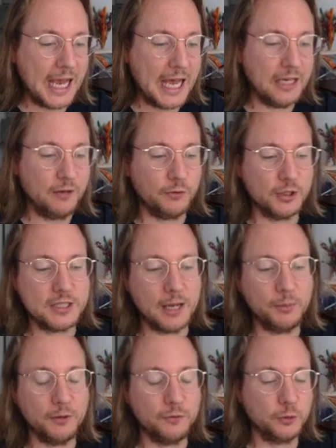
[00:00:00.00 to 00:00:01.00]
handy. For
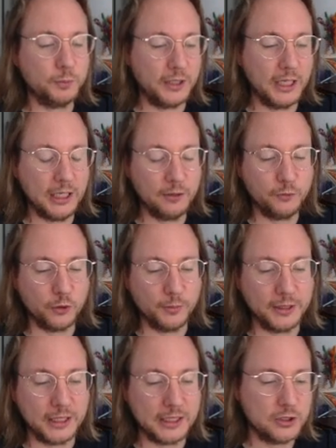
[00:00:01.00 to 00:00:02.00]
example, if you're playing a
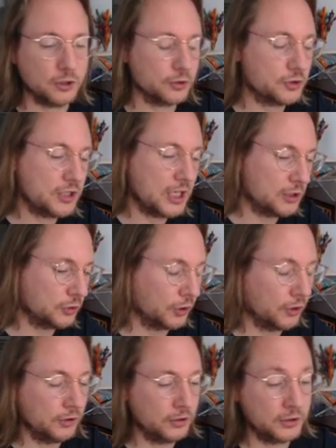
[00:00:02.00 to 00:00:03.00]
format like Eternal
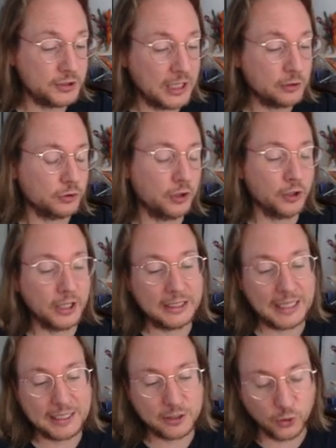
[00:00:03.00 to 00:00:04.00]
Central, Central or
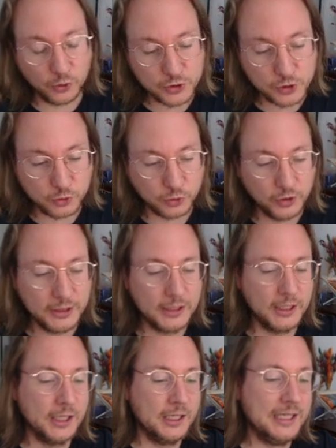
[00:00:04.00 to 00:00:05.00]
Atlantic Old School,
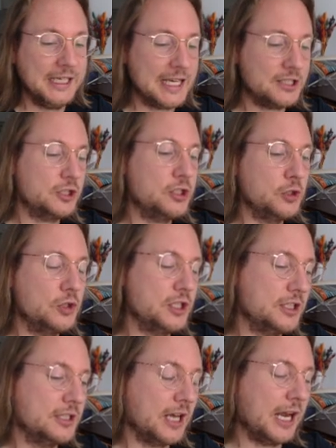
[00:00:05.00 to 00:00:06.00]
Yes, the Su-Chi
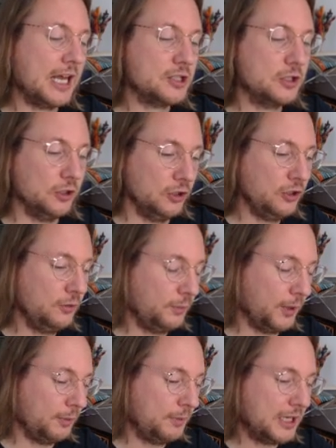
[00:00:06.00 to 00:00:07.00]
is not as good,
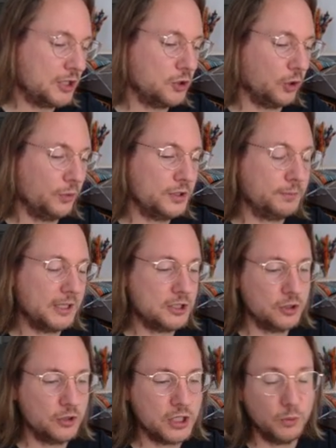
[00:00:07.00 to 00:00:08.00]
but because you always play
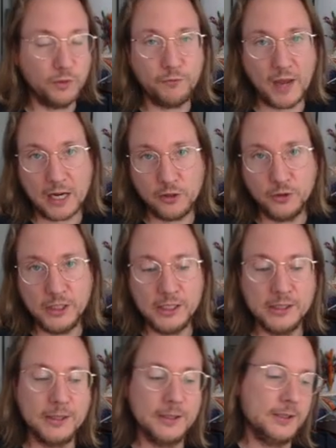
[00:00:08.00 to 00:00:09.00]
Su-Chi with
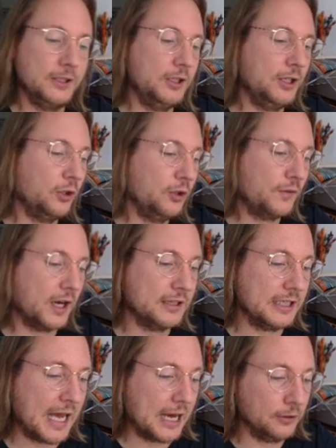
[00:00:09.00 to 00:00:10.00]
factory, you know, you've got
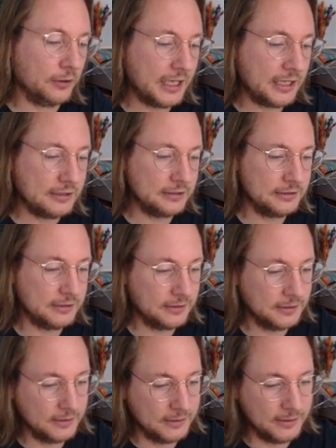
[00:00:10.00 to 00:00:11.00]
that outlet,
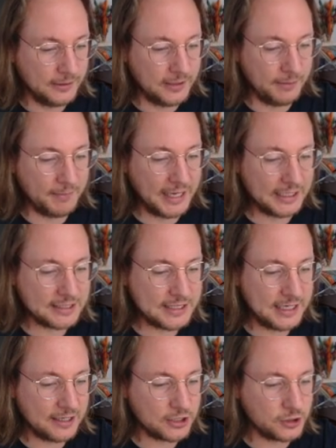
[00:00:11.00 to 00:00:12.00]
that mana
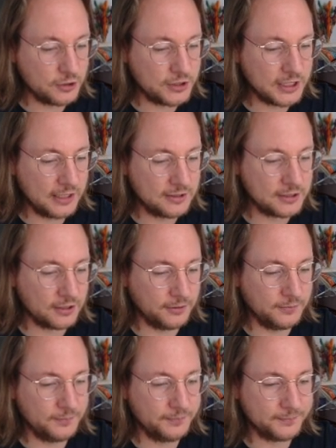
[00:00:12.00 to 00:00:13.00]
sink, I should say.
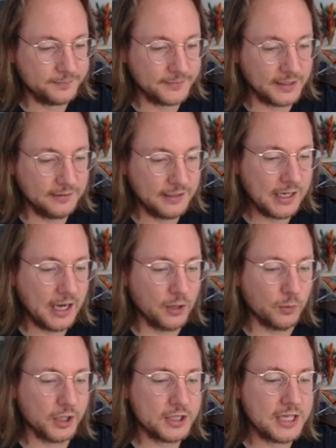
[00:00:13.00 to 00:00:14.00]
So that kind of
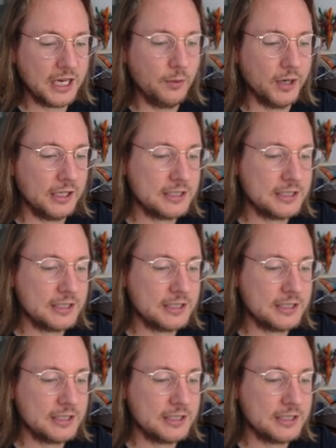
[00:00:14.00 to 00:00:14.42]
works. Anyway,